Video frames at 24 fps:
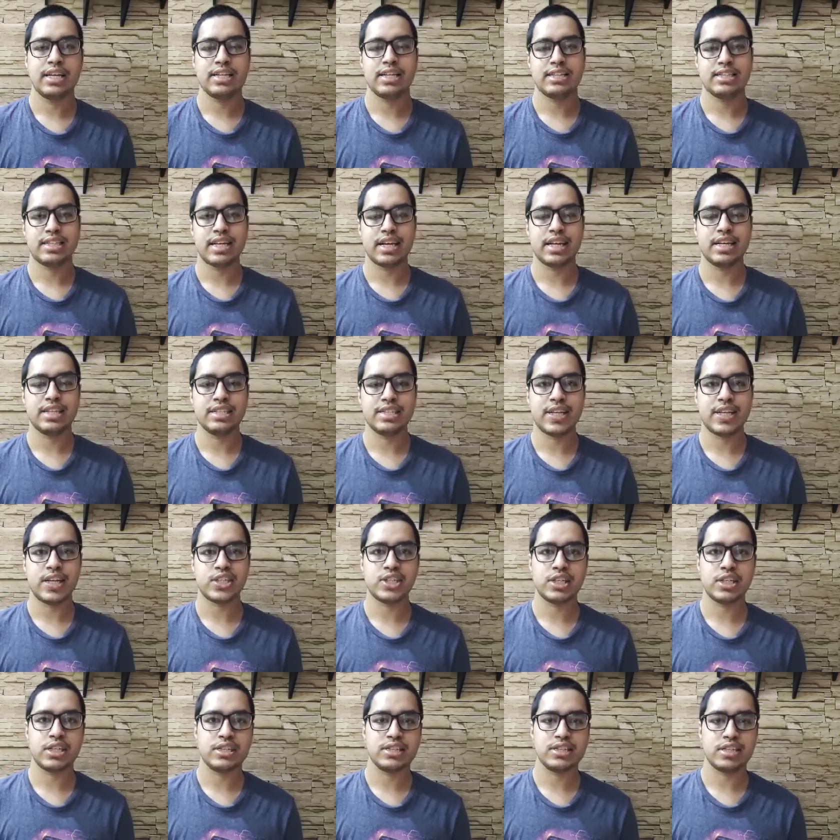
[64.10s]
The second
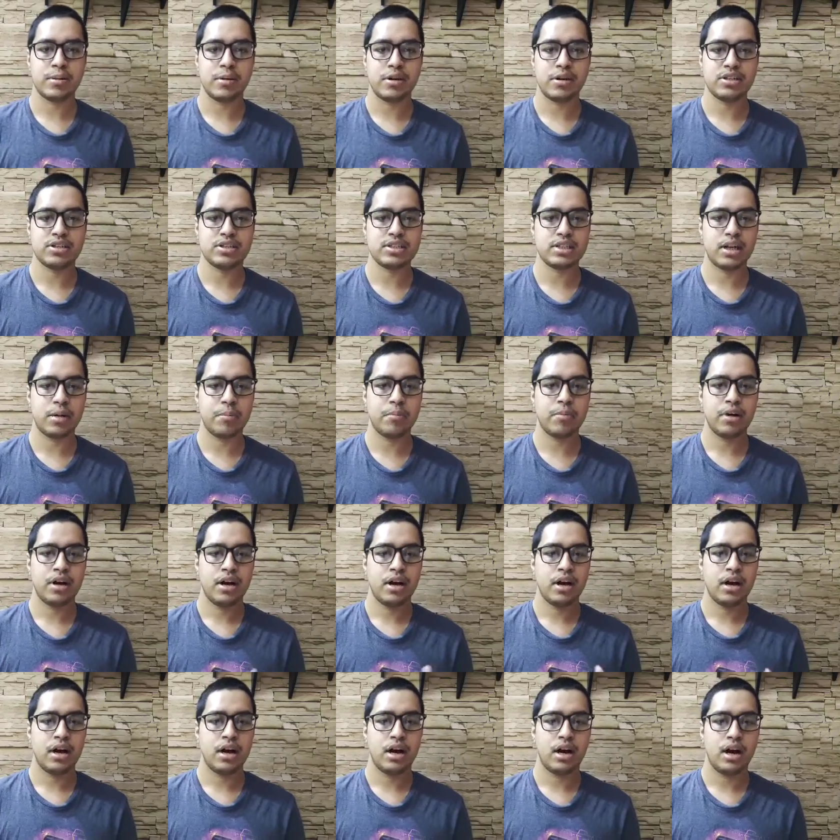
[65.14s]
section is about some
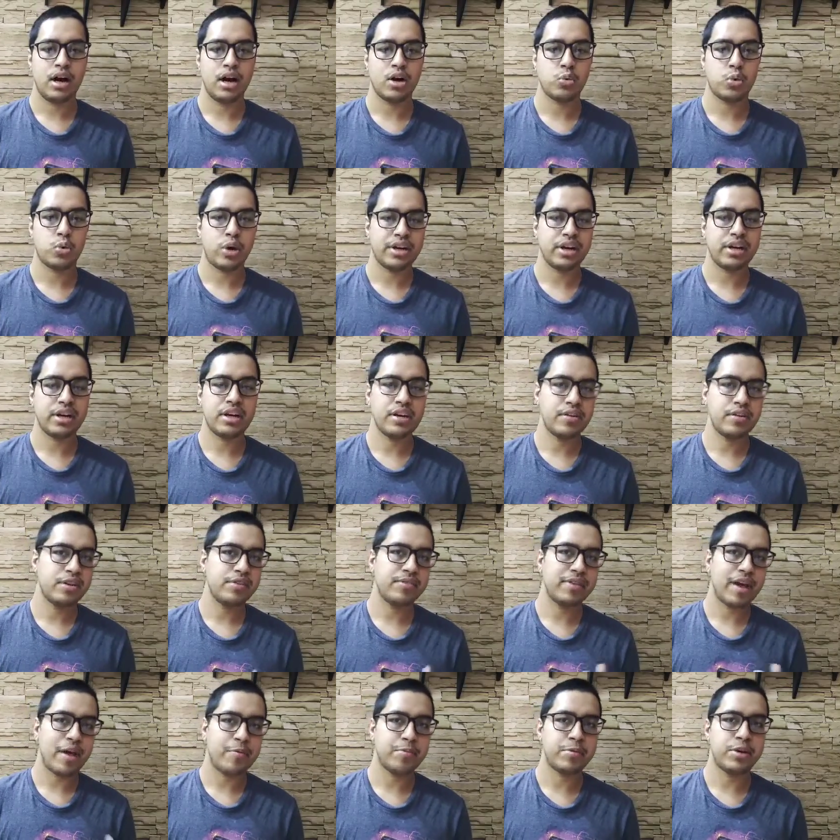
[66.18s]

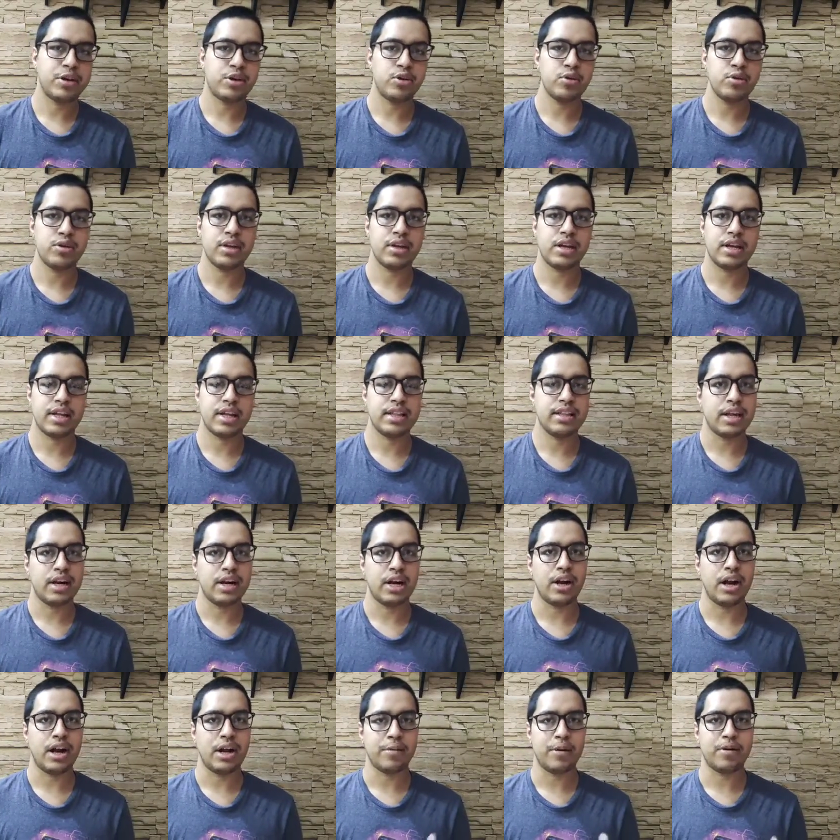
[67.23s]
quantitative aptitude. Again, there
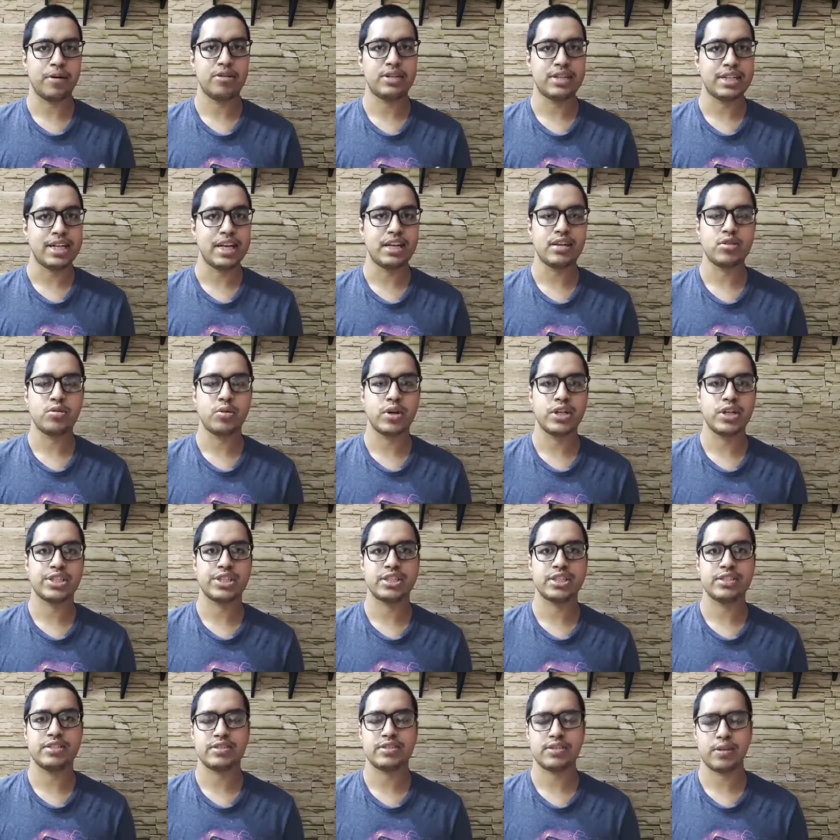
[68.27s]
are about 10
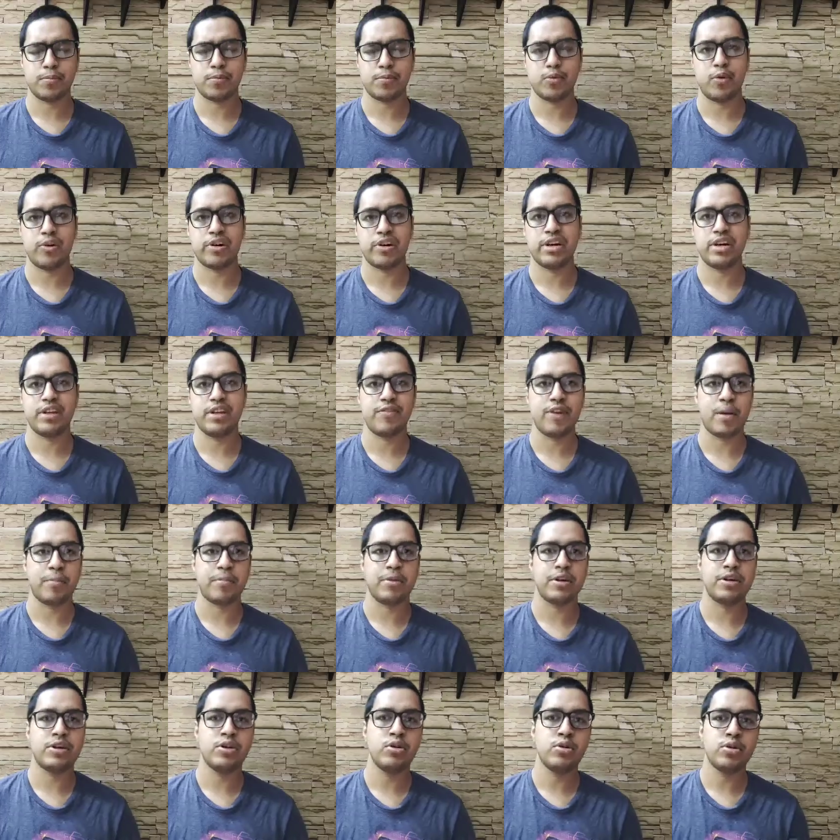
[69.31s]
questions from quantitative
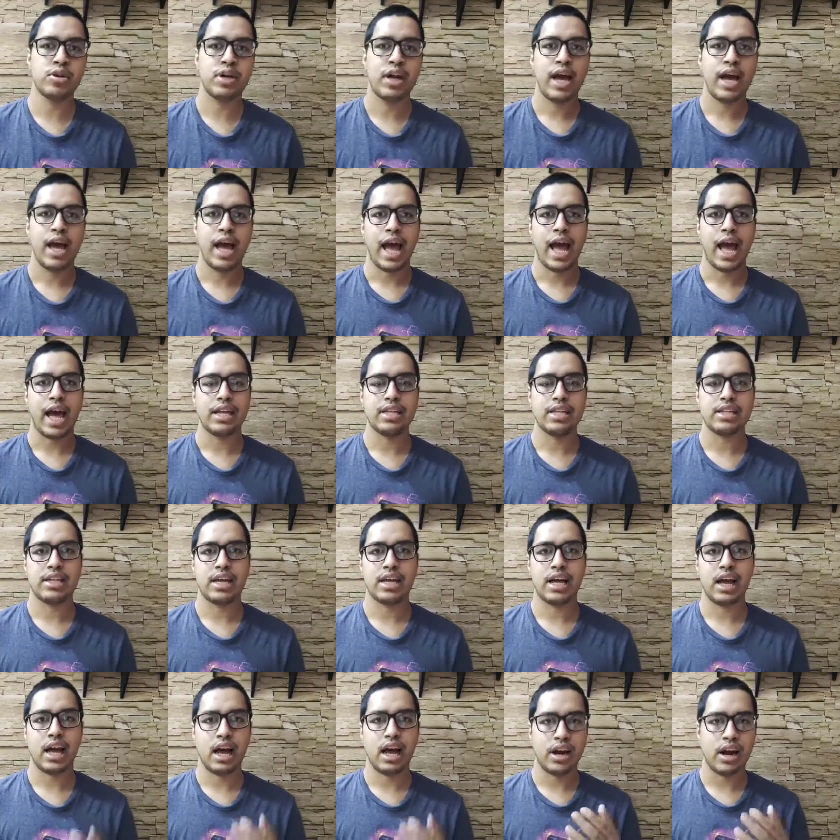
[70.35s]
aptitude, and
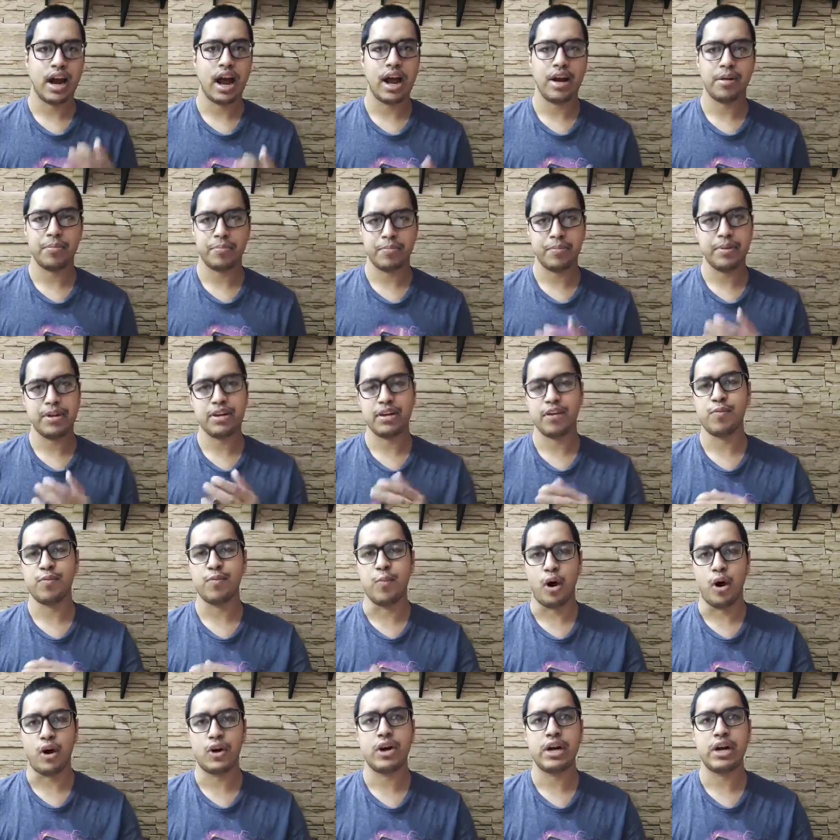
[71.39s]
there are a bit of
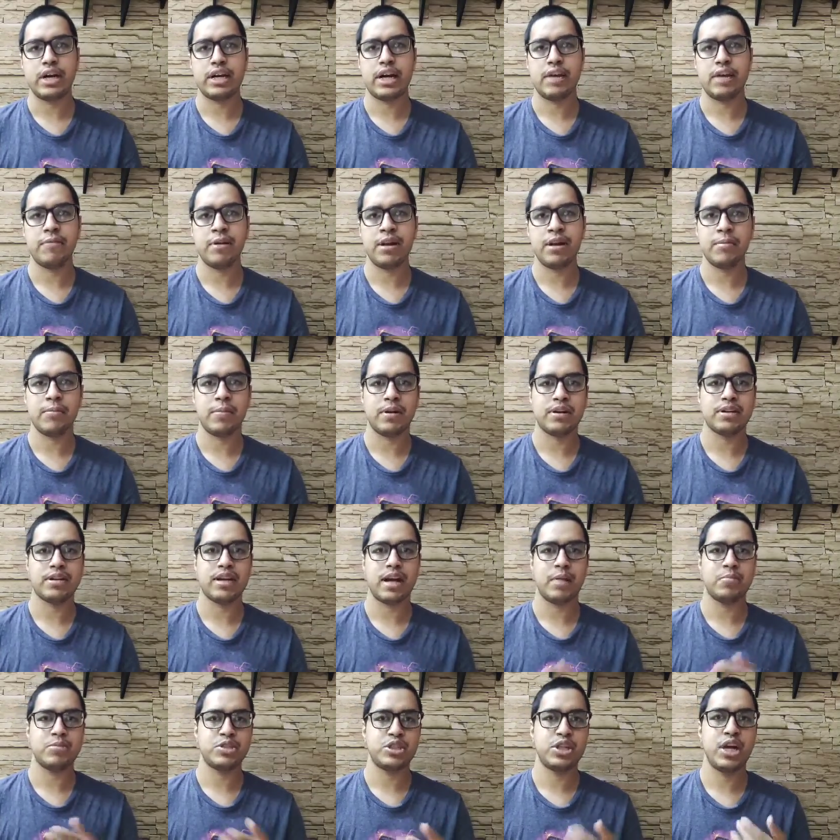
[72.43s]
moderate level, but
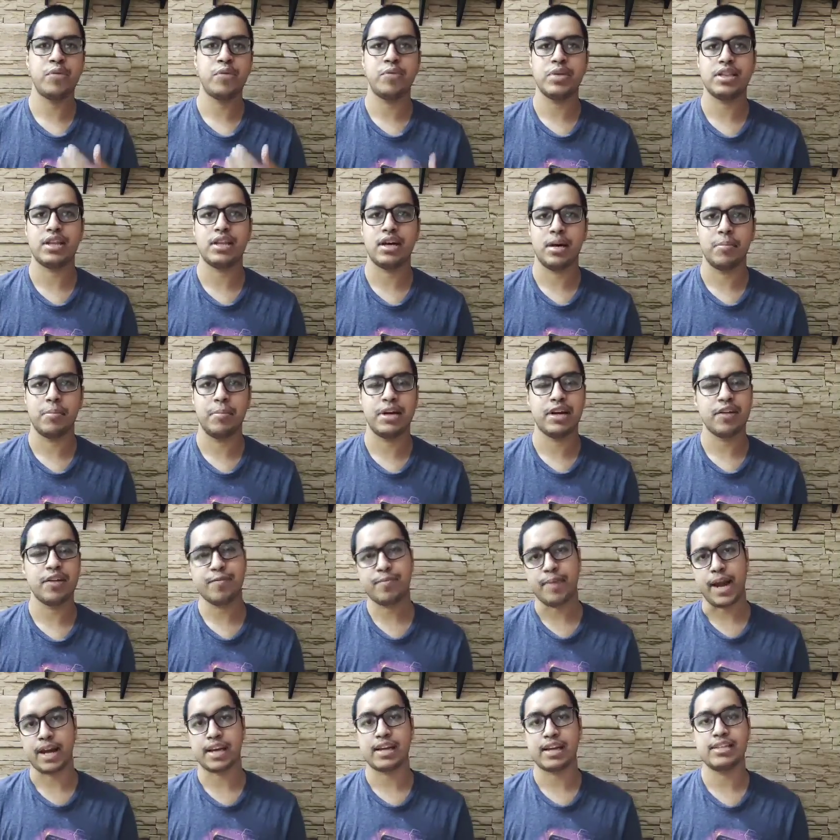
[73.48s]
I'm sure with a bit
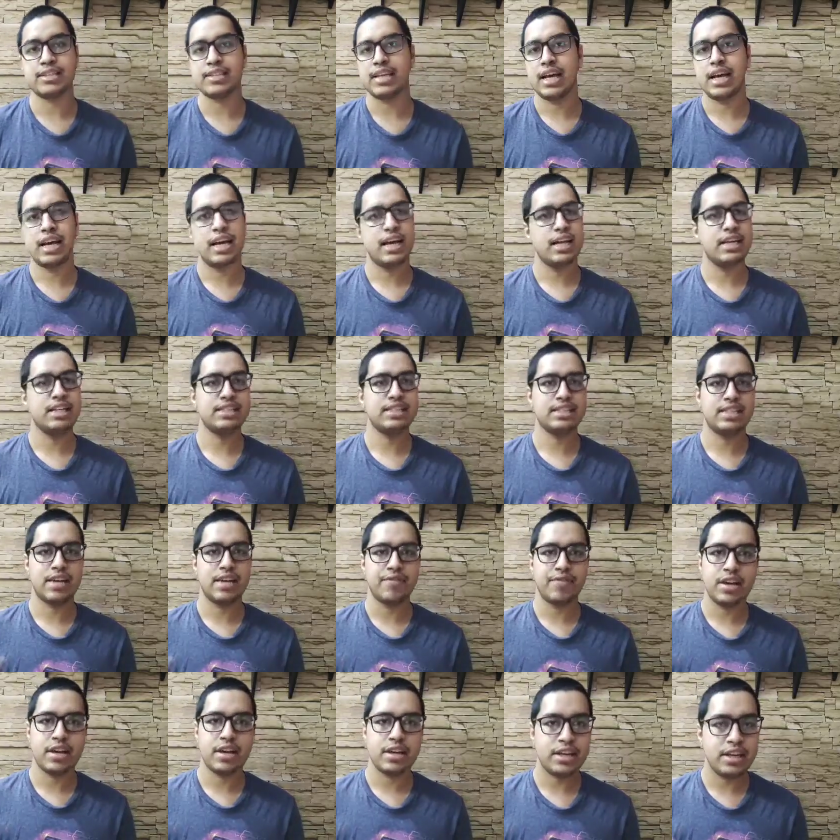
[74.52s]
of practice it is
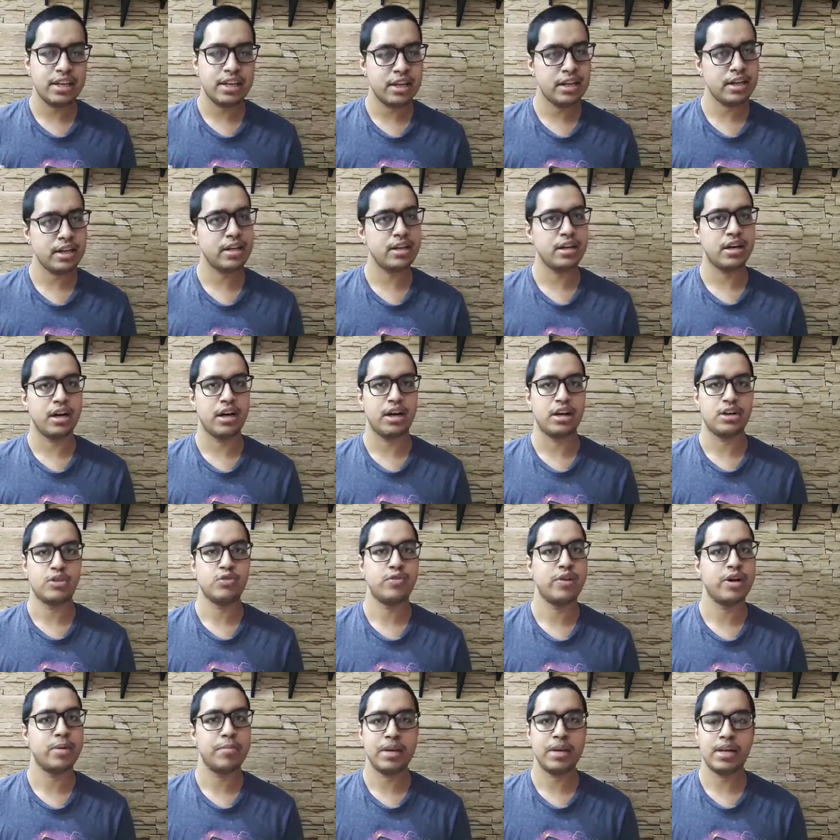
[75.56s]
definitely
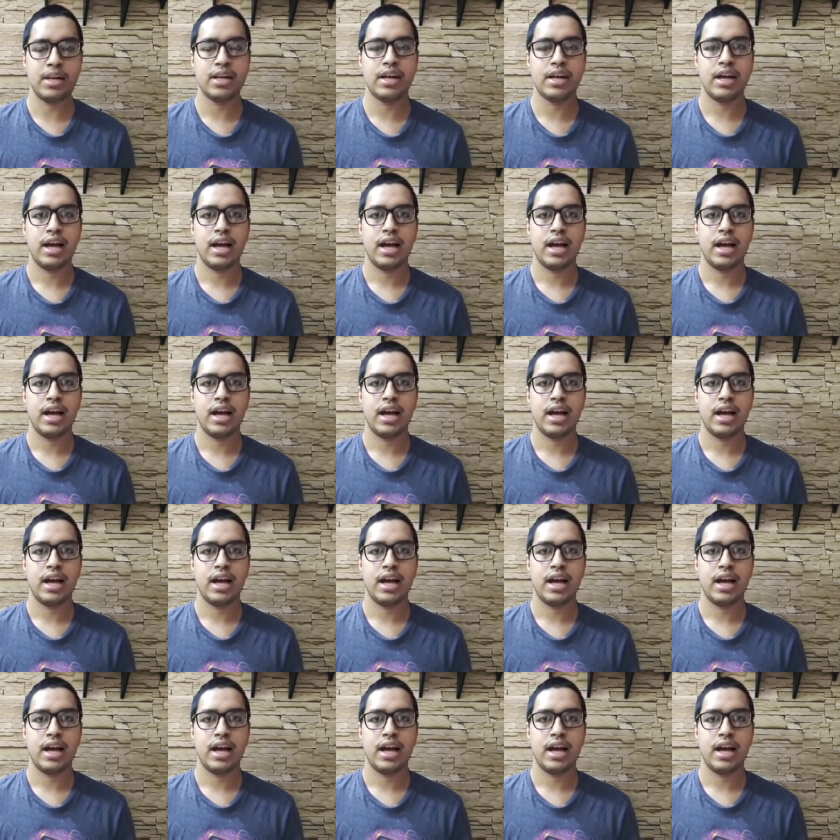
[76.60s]
doable.